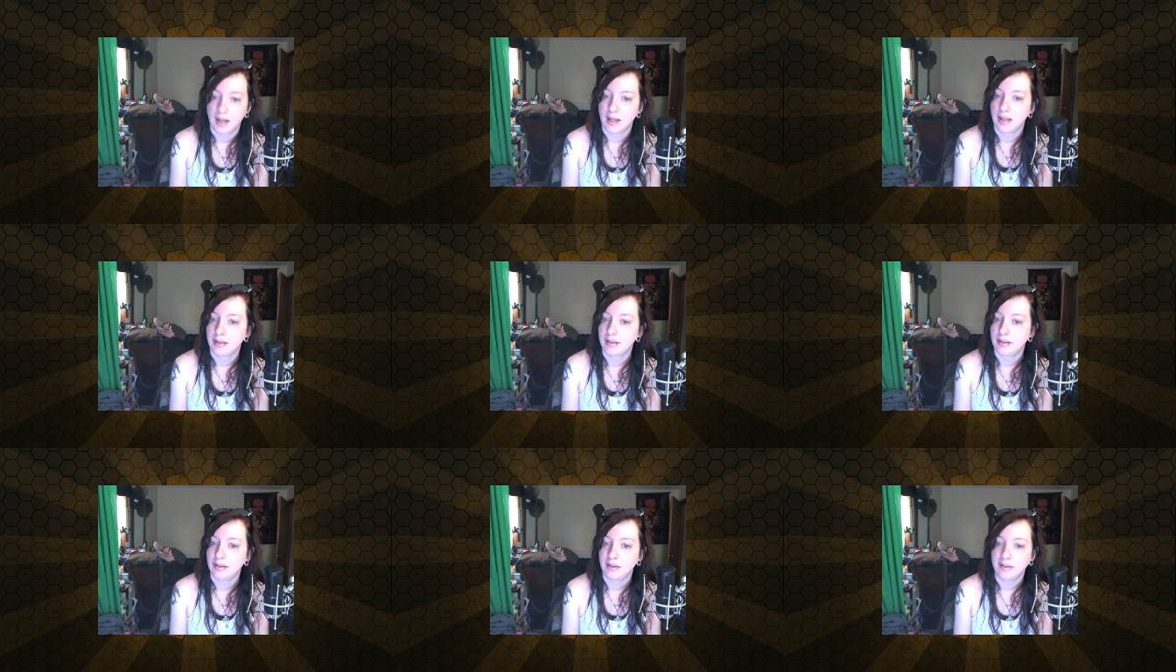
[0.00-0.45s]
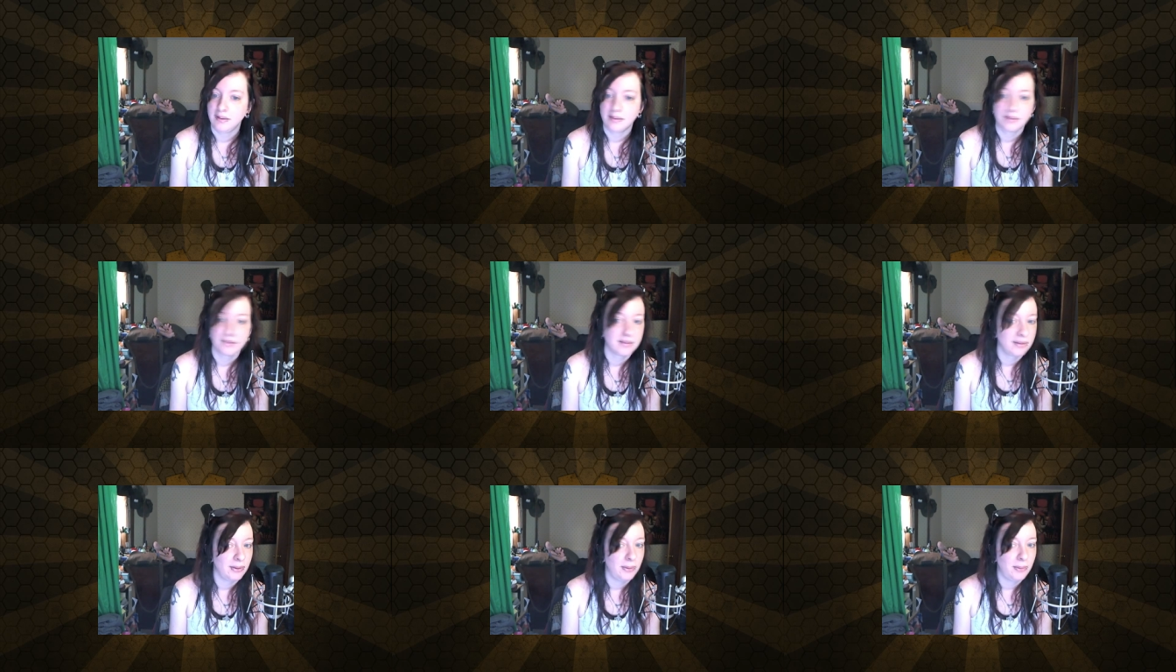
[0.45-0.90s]
there's
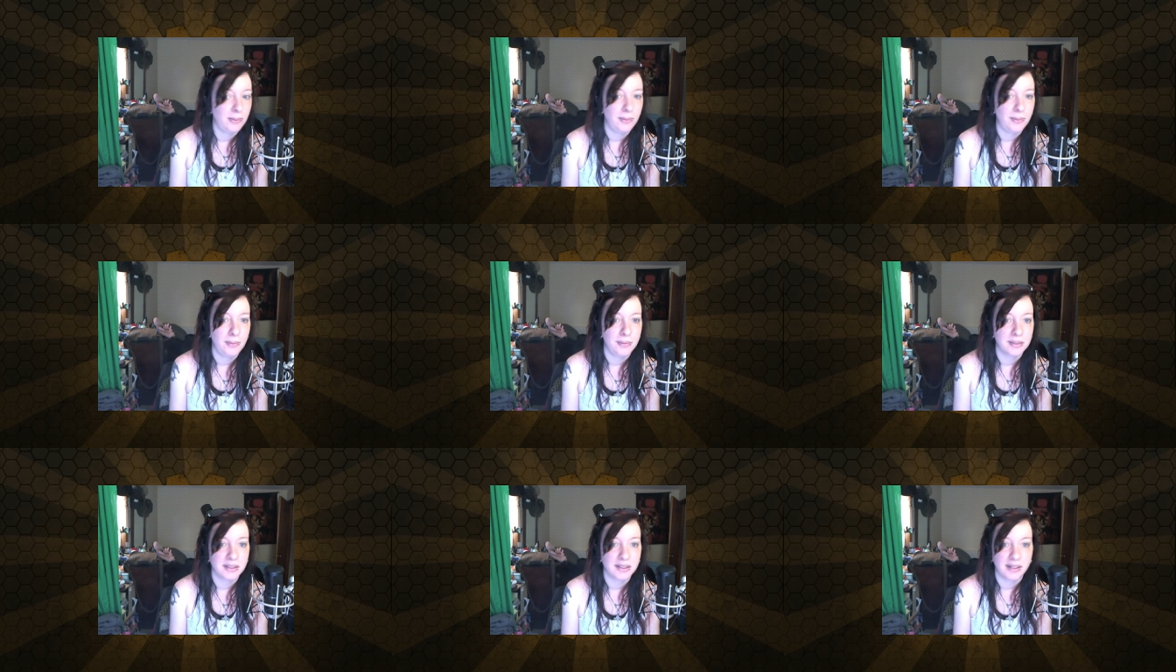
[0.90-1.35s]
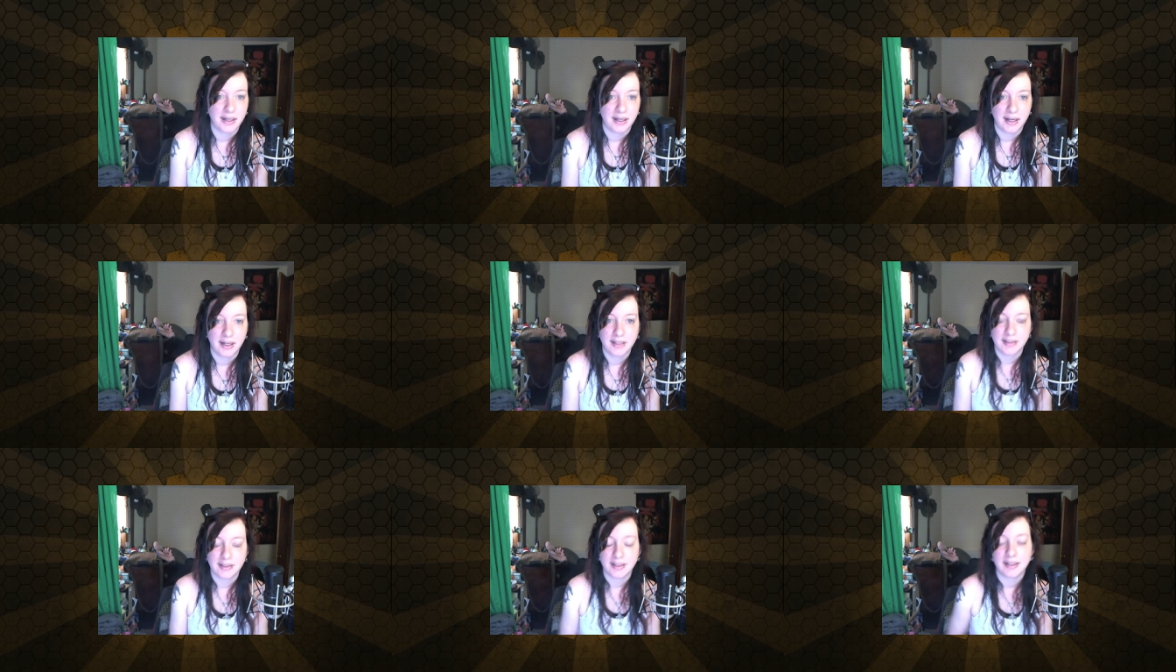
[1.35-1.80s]
no
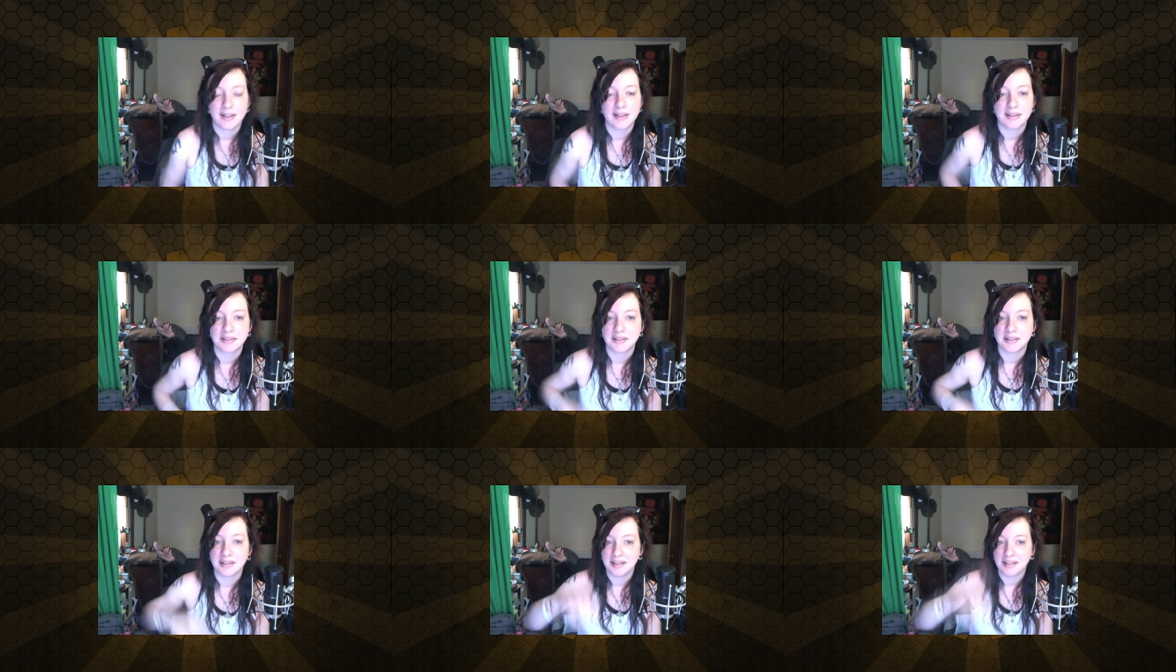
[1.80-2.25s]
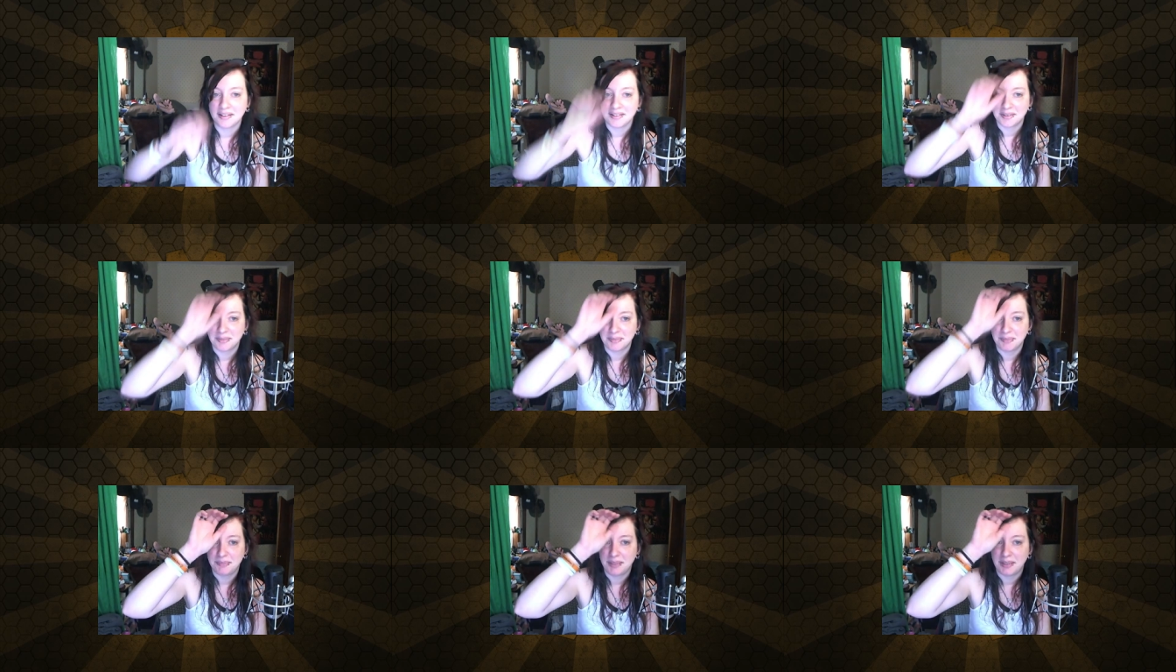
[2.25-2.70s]
denying that it is
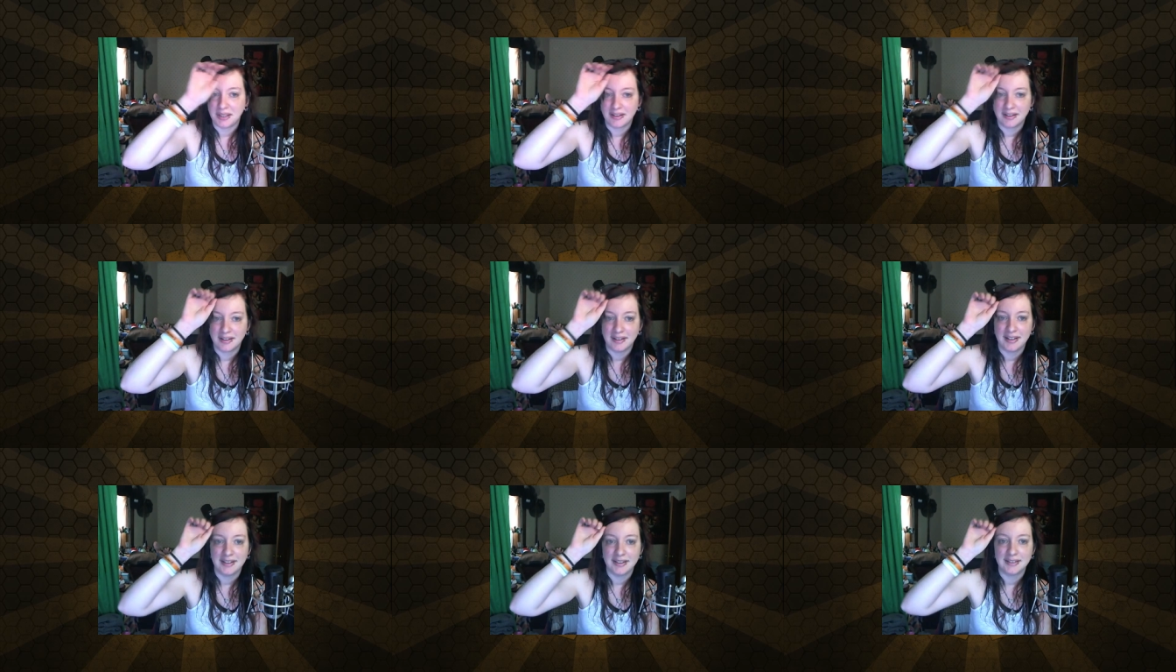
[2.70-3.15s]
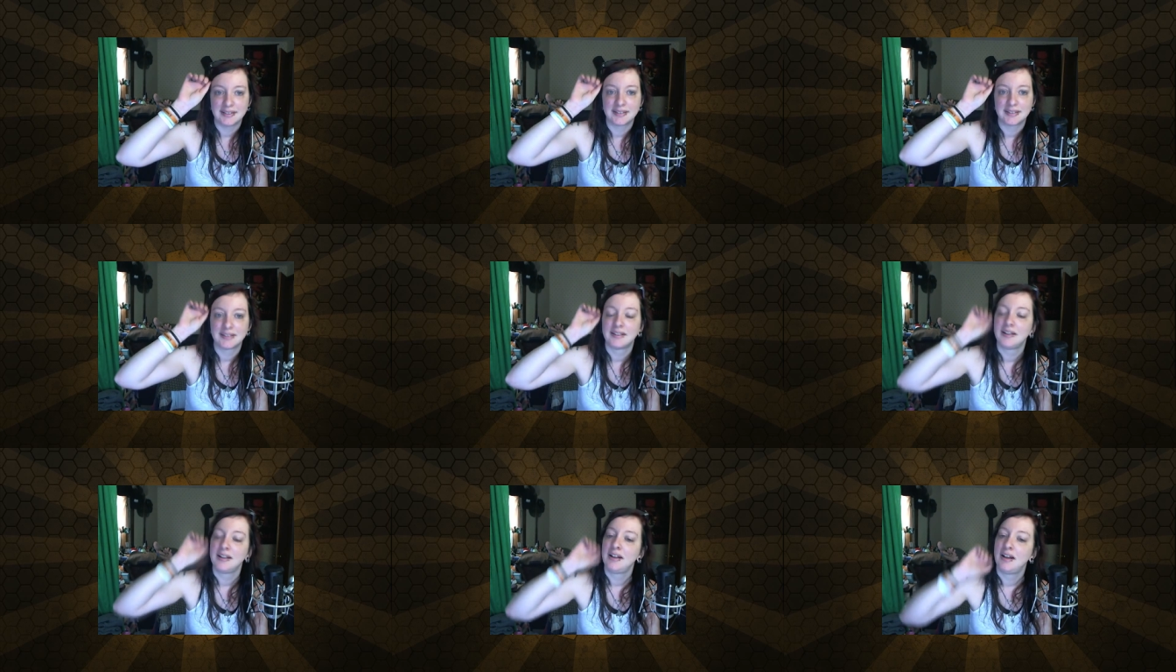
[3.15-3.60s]
berries.
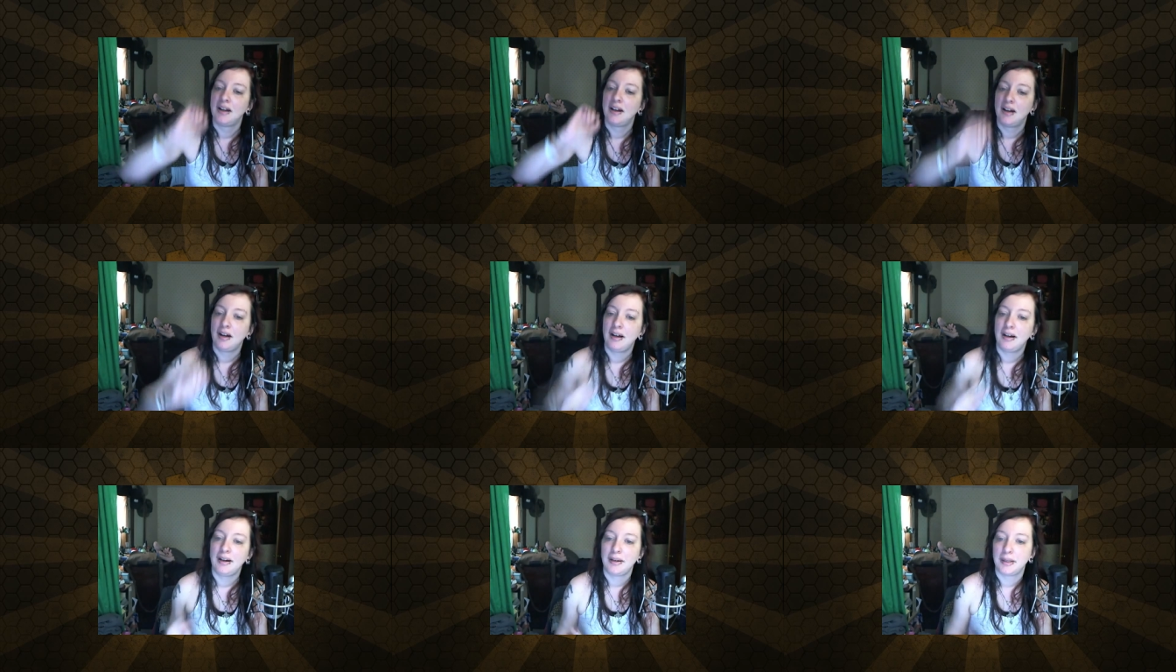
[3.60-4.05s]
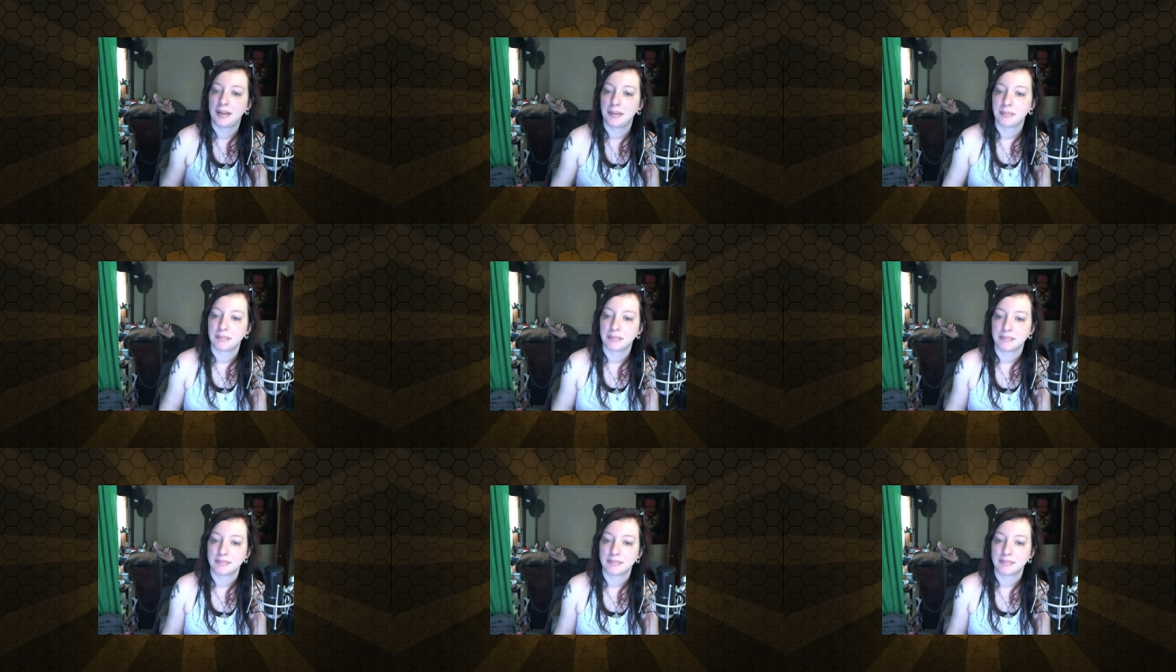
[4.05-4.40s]
Um,